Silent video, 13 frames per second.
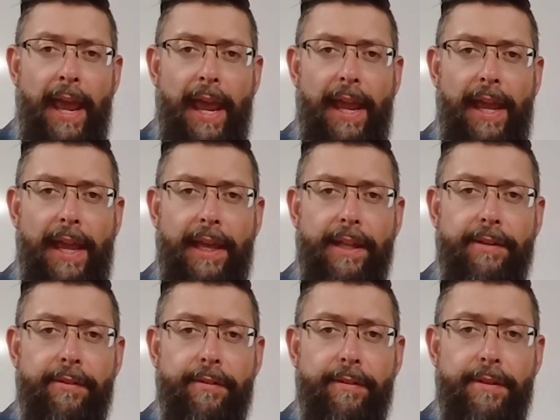
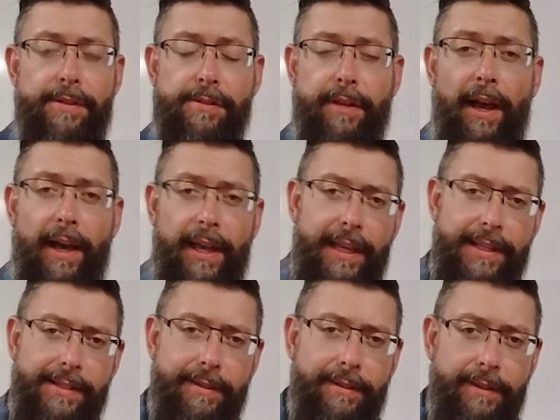And this guy
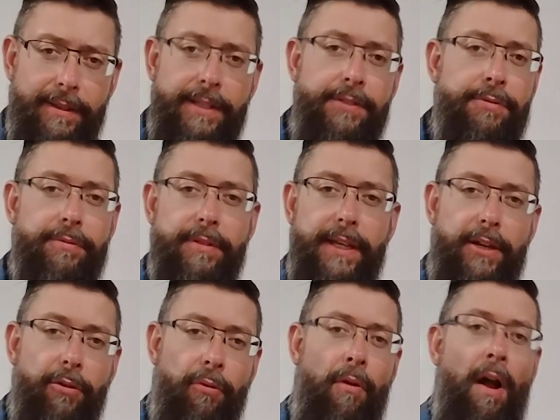is literally
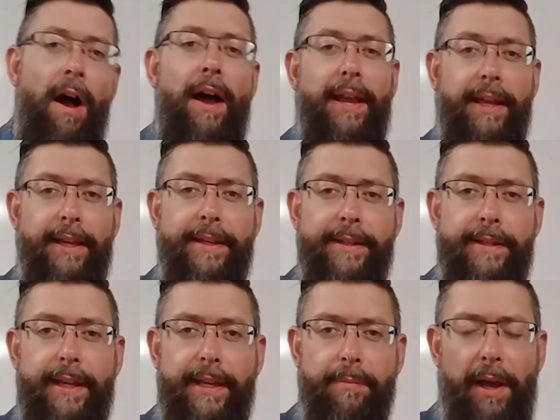crying
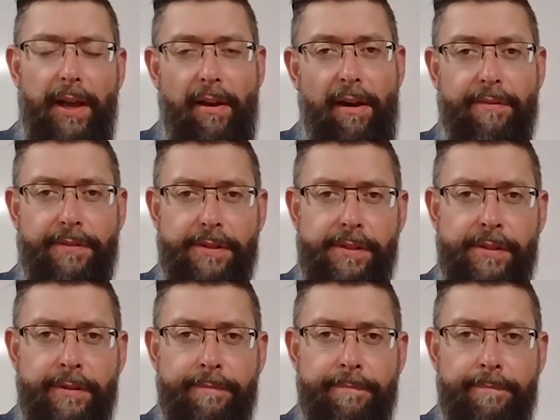in my office.